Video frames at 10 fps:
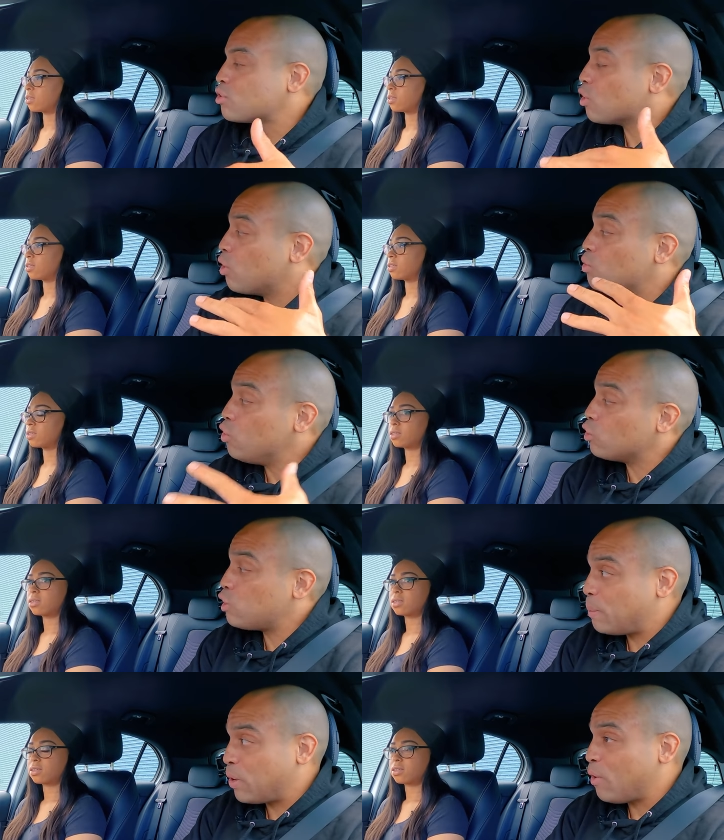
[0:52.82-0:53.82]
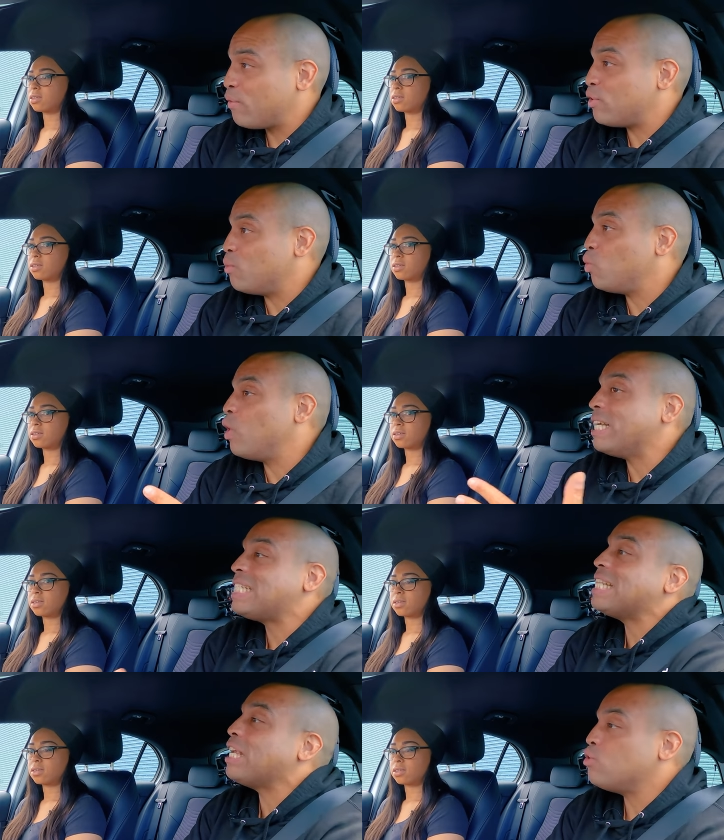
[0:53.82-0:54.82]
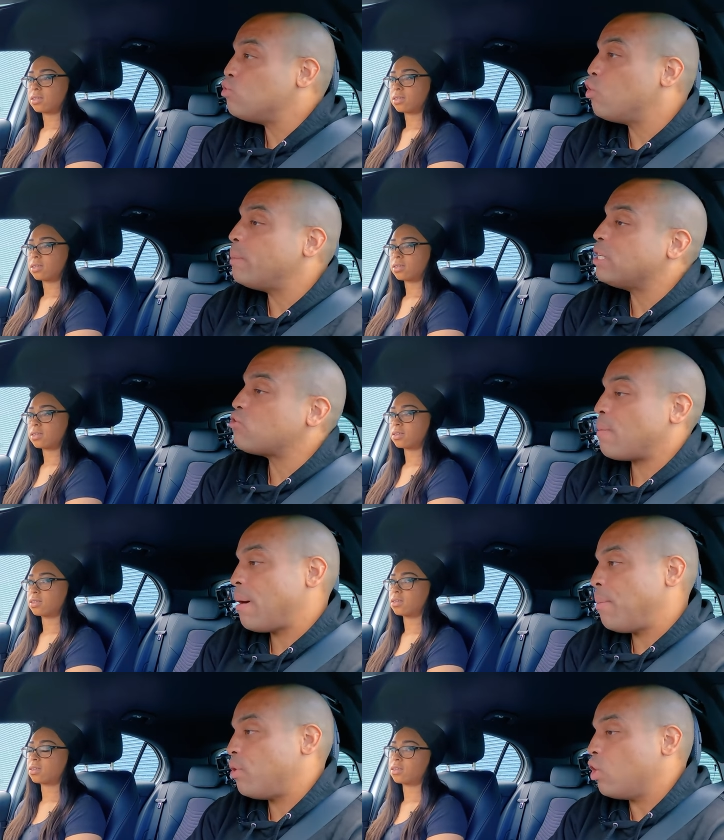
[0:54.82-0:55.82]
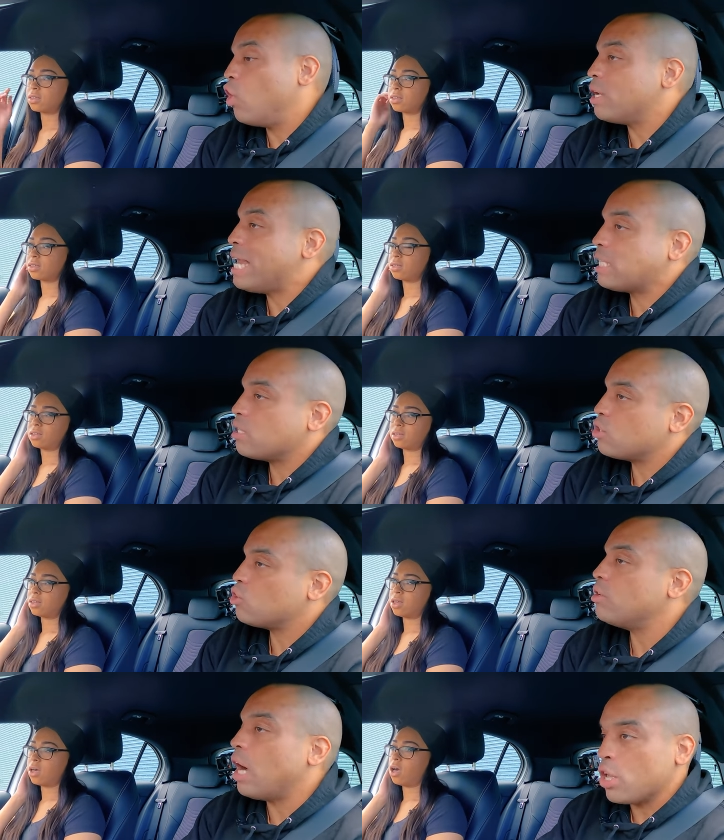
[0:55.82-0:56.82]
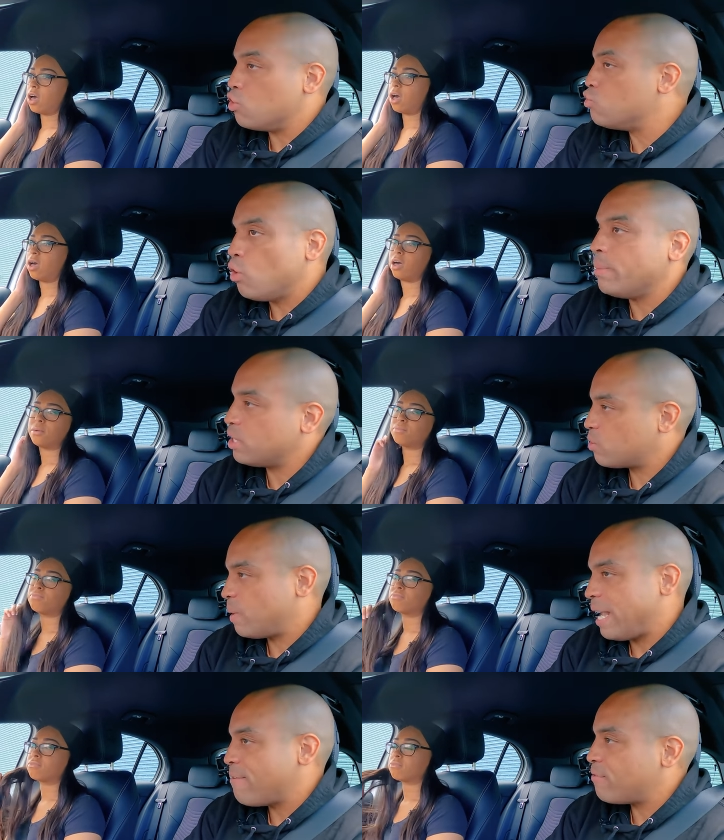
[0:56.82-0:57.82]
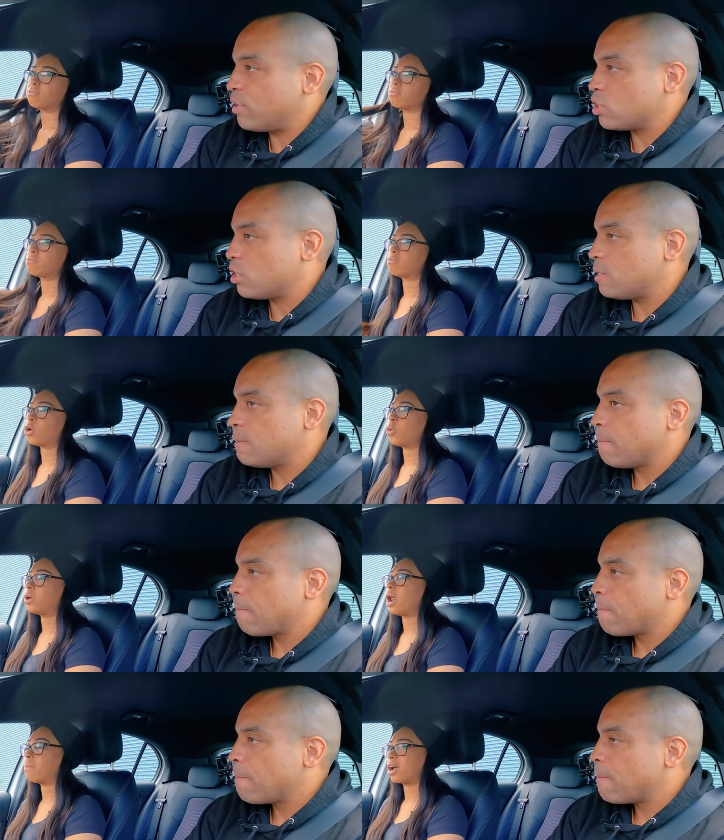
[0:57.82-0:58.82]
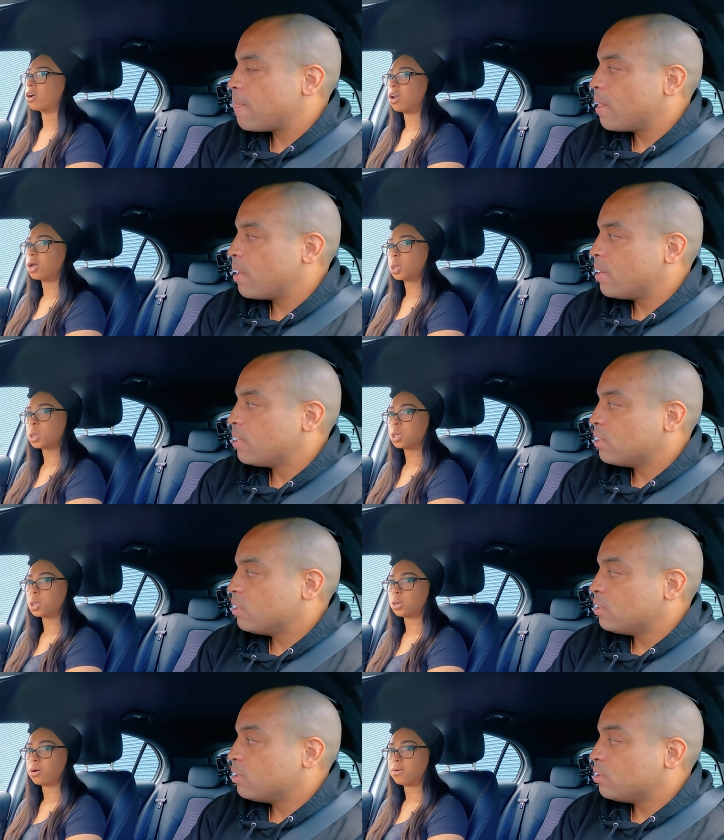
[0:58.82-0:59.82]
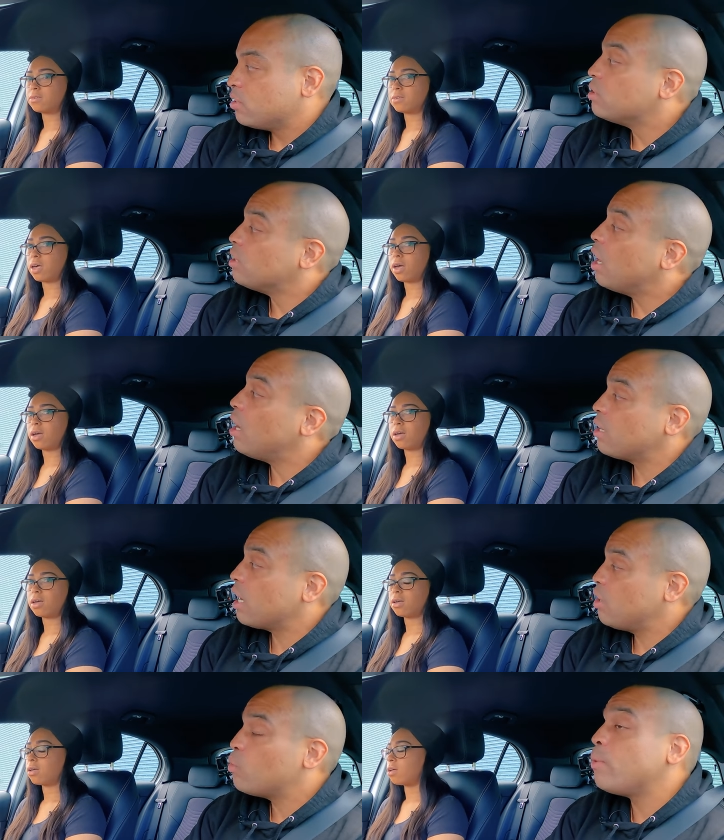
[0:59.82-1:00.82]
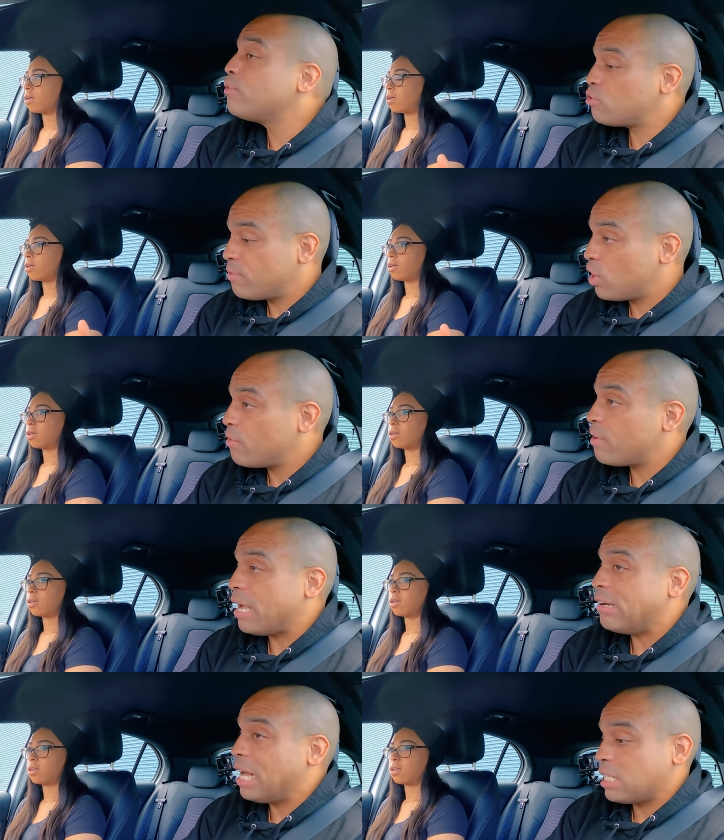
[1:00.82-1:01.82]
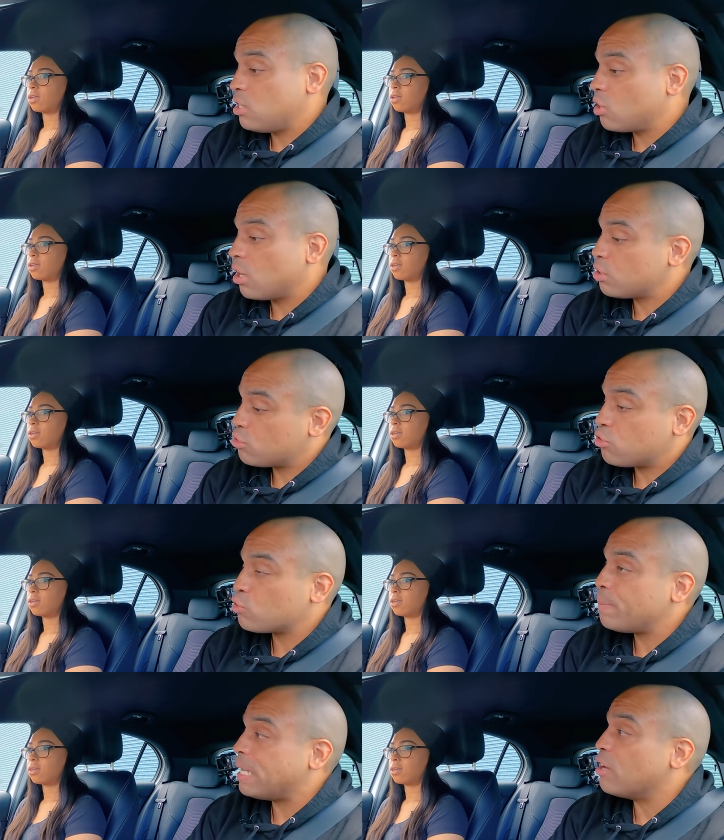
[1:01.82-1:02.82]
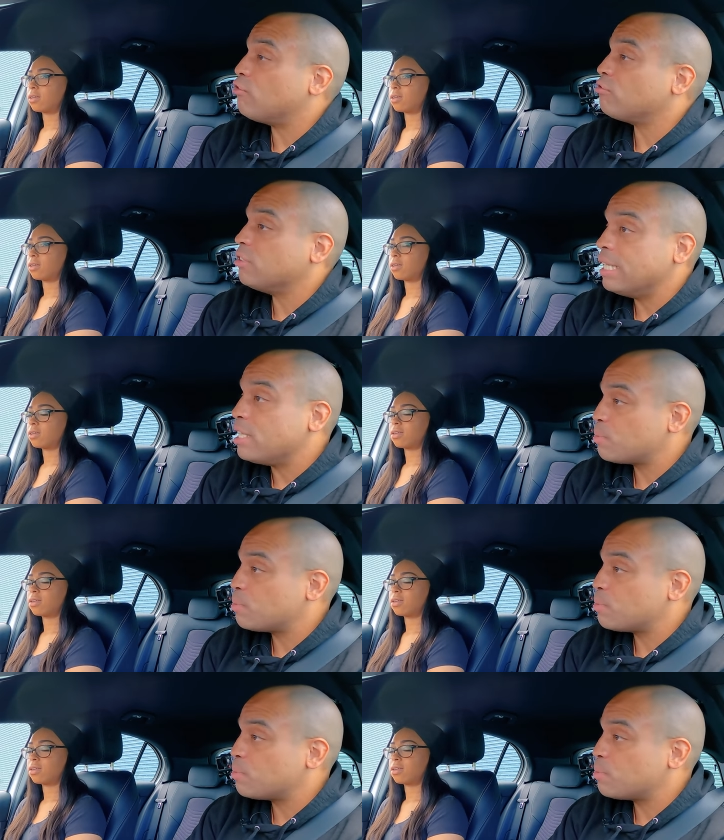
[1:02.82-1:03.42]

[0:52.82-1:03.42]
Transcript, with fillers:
Speaker 1: So not super confident. What is it that you normally trip up on on lessons, or are you normally um, sweet? Everything's good.
Speaker 2: Probably like my clutch control. I'd say. Okay.
Speaker 1: Well, we've driven over here, and actually your clutch control's been really